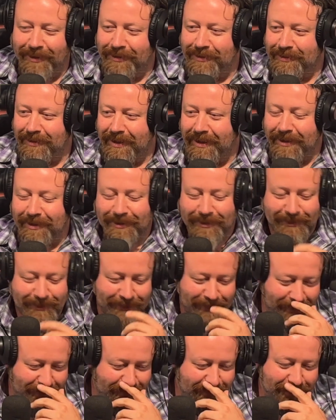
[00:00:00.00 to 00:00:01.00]
So I had to
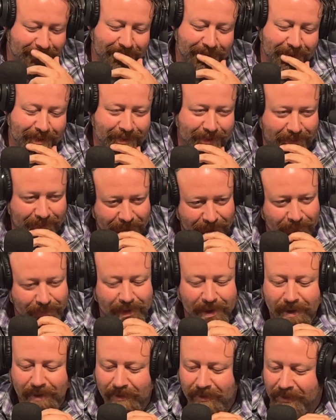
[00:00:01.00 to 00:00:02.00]
consider, I was like, you know
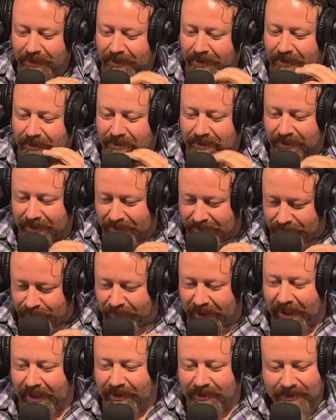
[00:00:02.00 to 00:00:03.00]
what? I was like, as
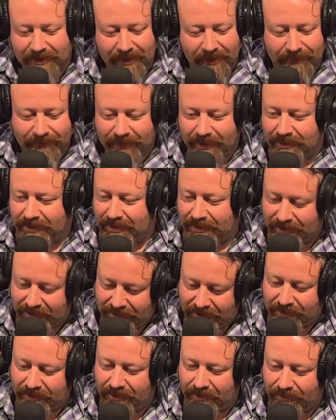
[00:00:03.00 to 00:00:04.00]
bad as stuff is, this
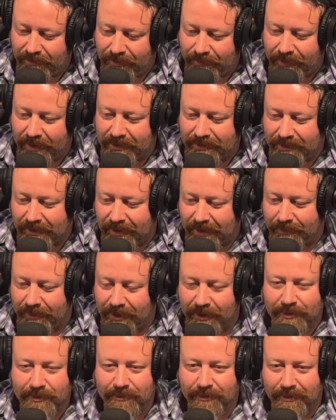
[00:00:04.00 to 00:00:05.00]
is still the best time in
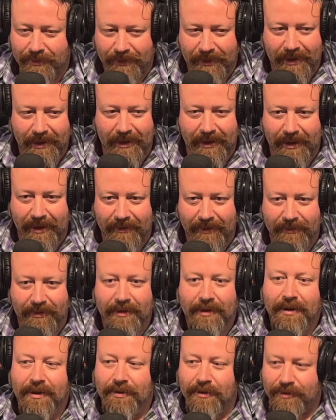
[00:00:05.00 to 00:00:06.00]
history to be alive.
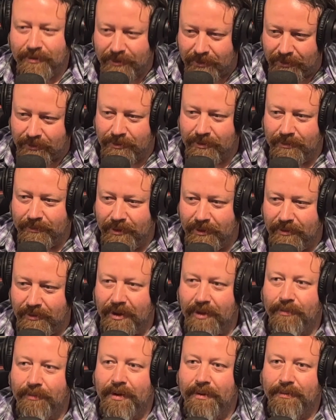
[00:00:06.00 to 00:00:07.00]
There's still so many
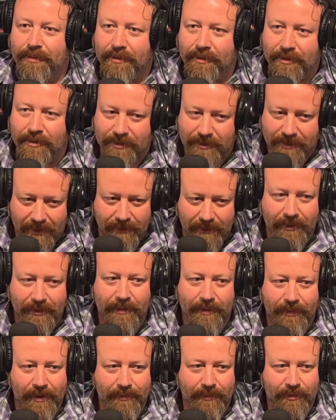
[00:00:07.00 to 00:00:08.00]
great people. There's so
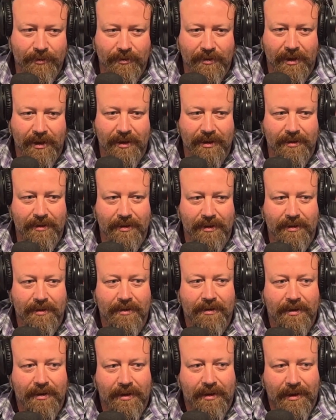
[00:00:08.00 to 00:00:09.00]
many people trying to
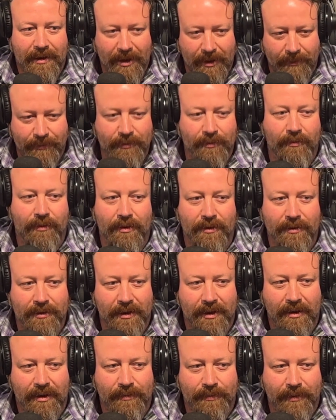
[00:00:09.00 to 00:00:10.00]
help the world
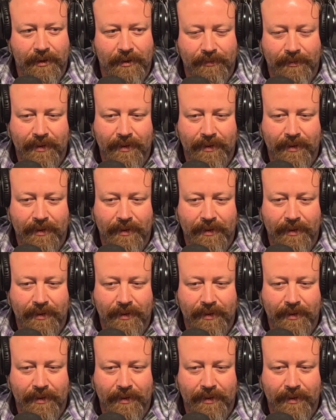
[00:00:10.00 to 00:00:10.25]
and help other